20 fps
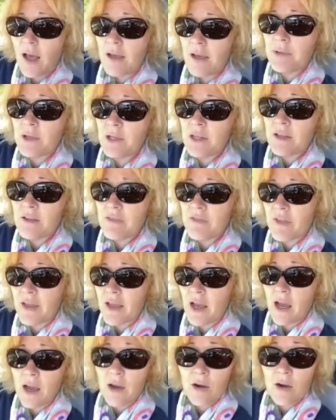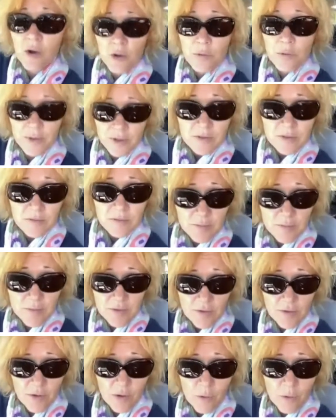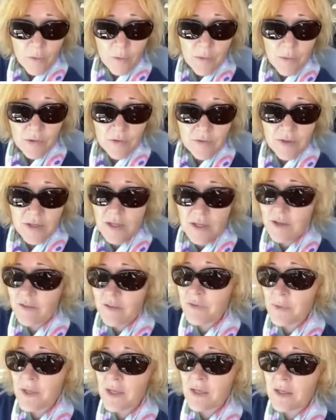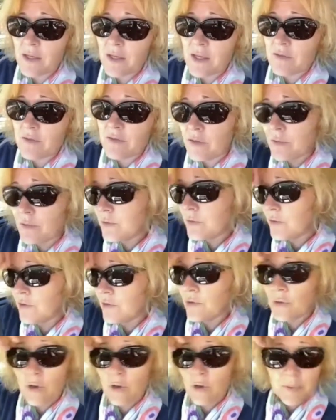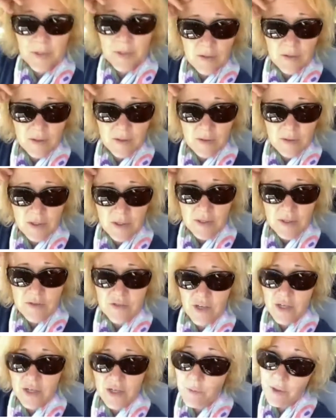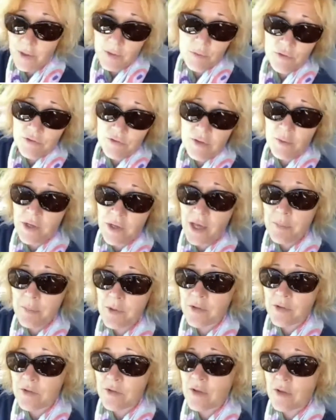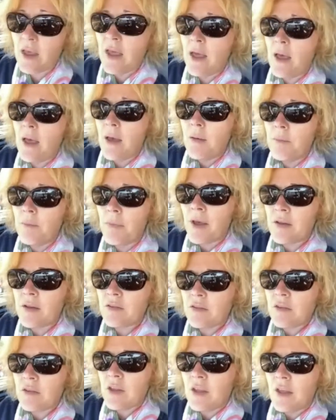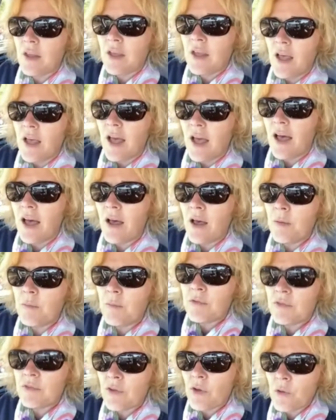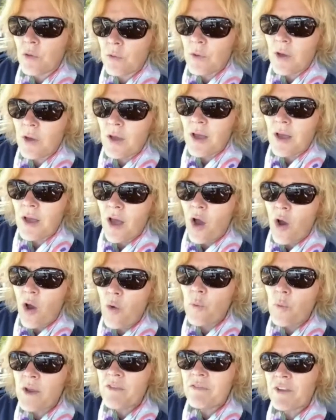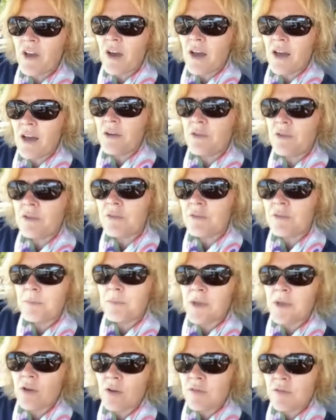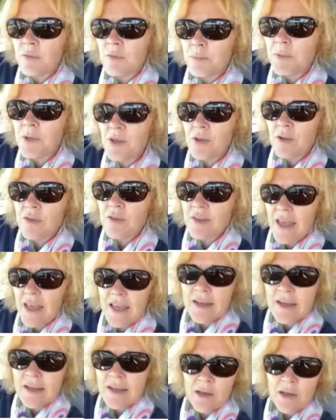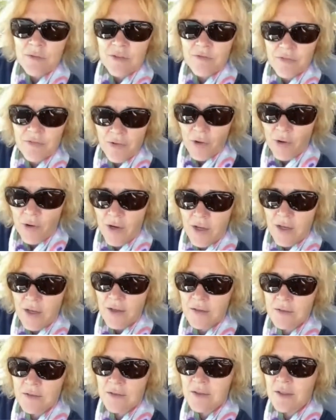I believe they are open. So we will see if we can get to Europe in January. We'll see what happens. But so we've kind of, because Eddie lives in Florida,